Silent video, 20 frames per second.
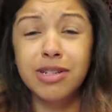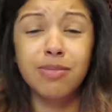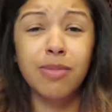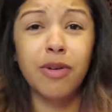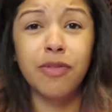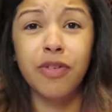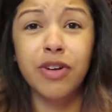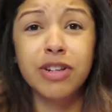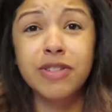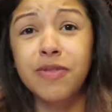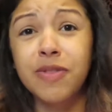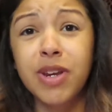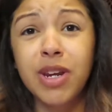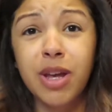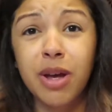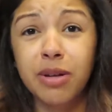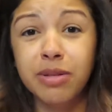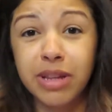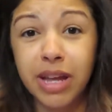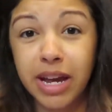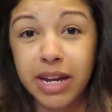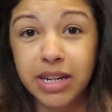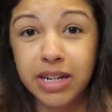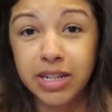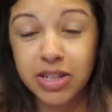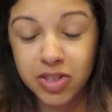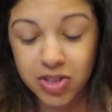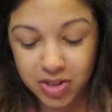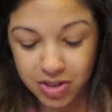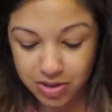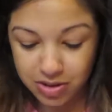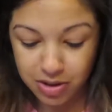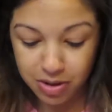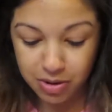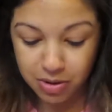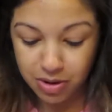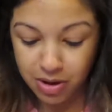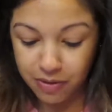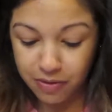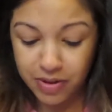is my first video like this, so
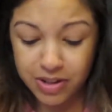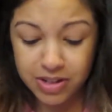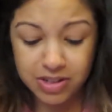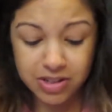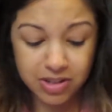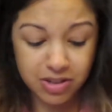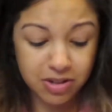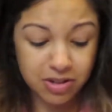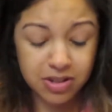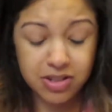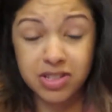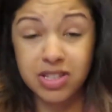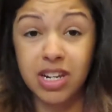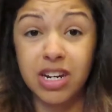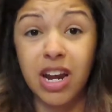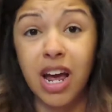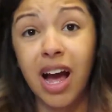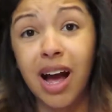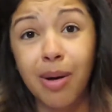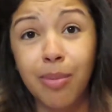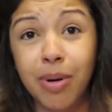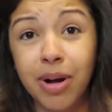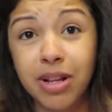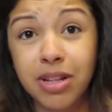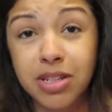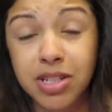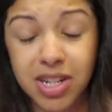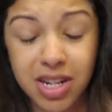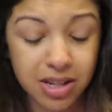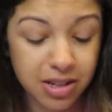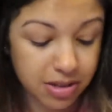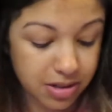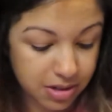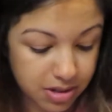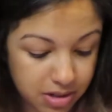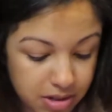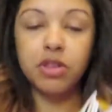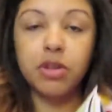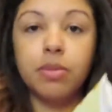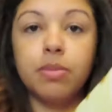if it sucks, then I apologize.
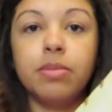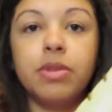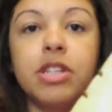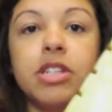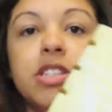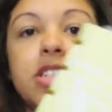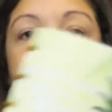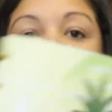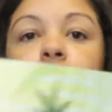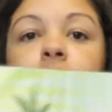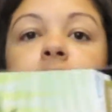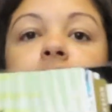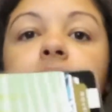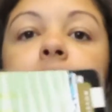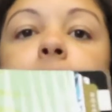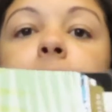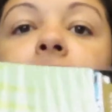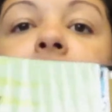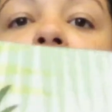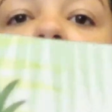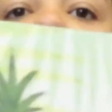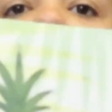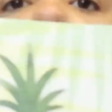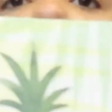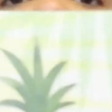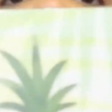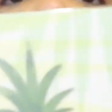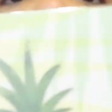This is what the page